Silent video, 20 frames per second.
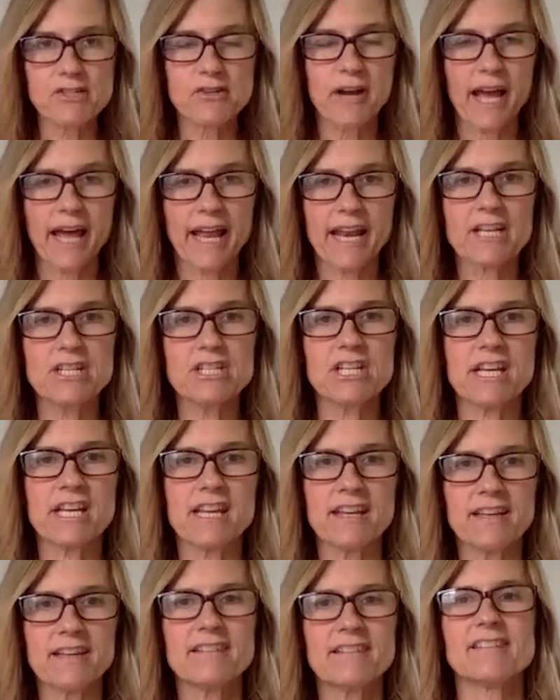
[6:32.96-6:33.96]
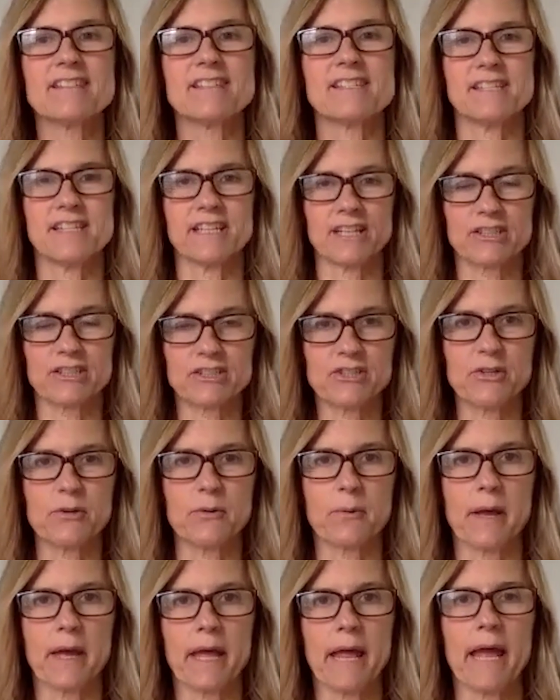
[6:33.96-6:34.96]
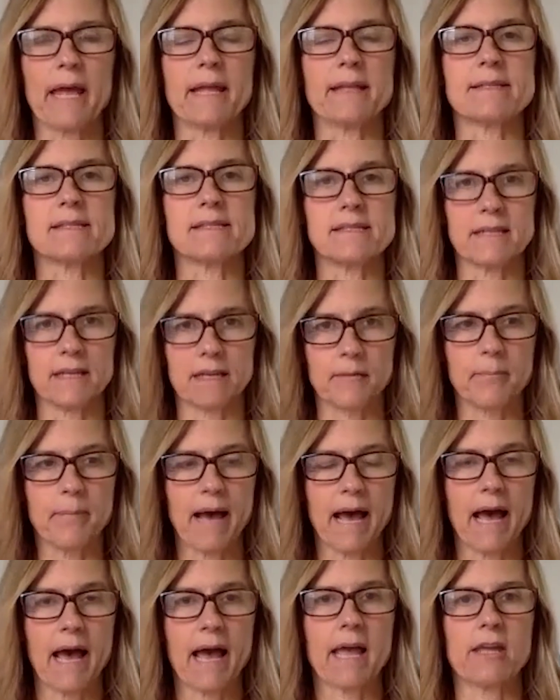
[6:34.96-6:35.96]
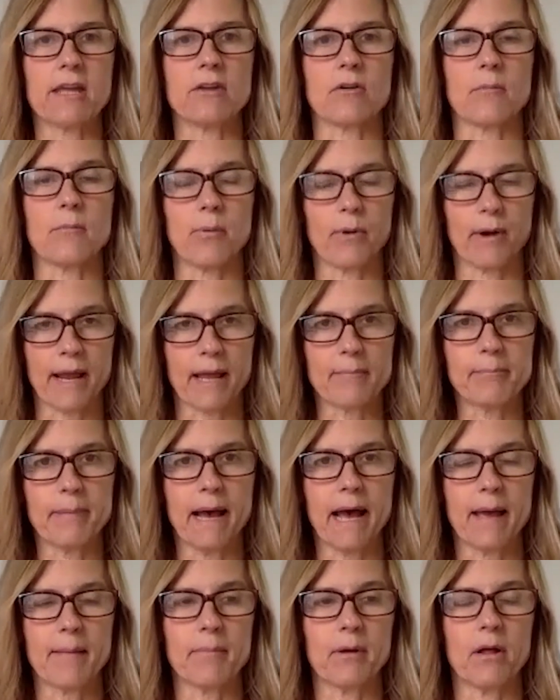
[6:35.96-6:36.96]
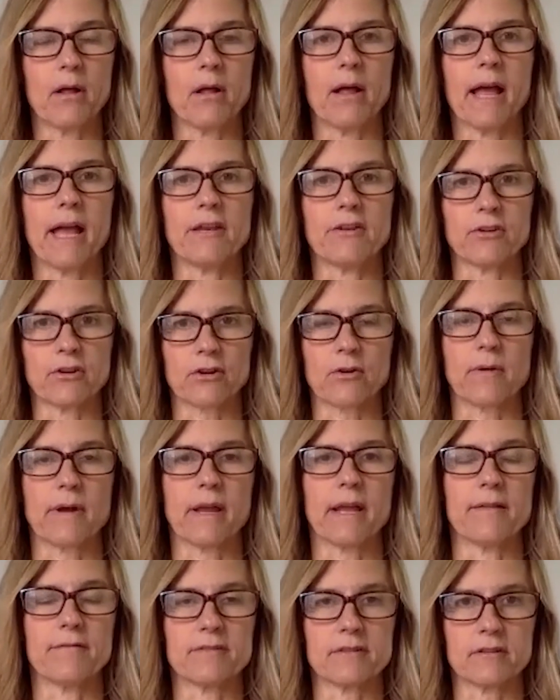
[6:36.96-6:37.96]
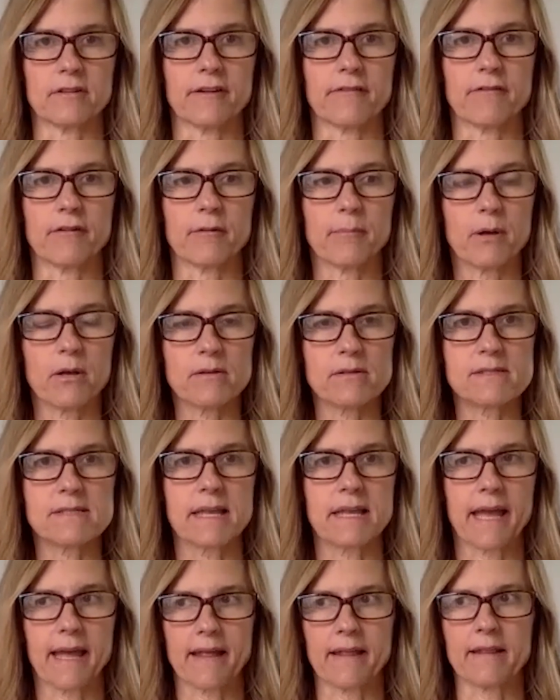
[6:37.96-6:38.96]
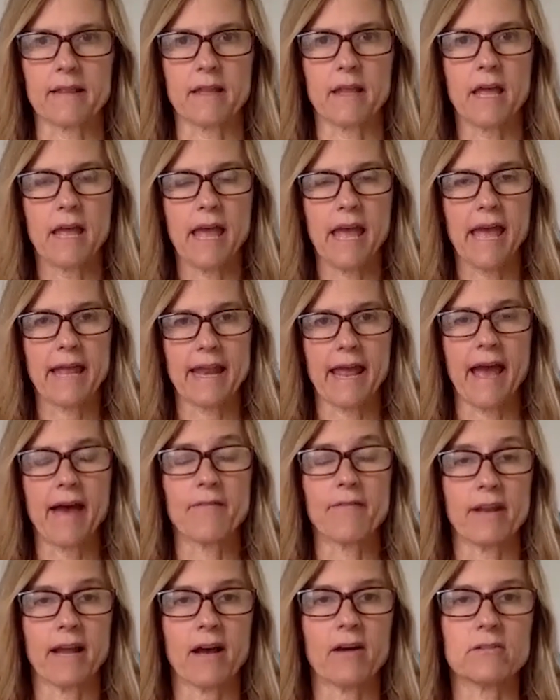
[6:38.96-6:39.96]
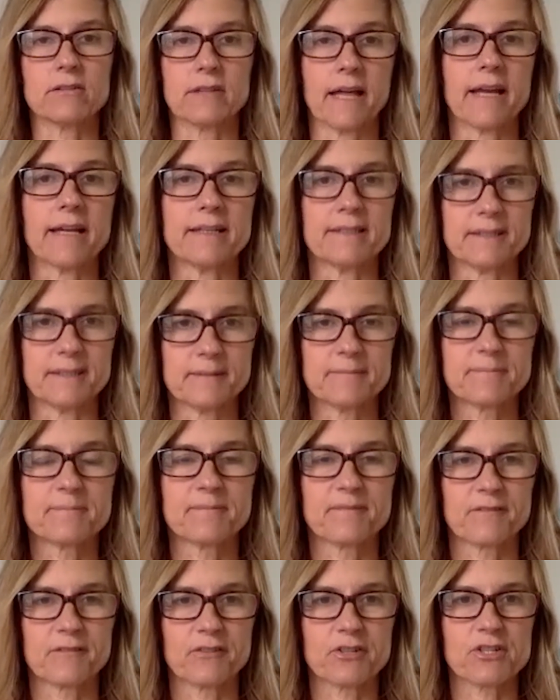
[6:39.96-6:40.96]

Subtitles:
strategy, stick to it, and stick by your brand Bible and your creative deliverables, and have it outlined for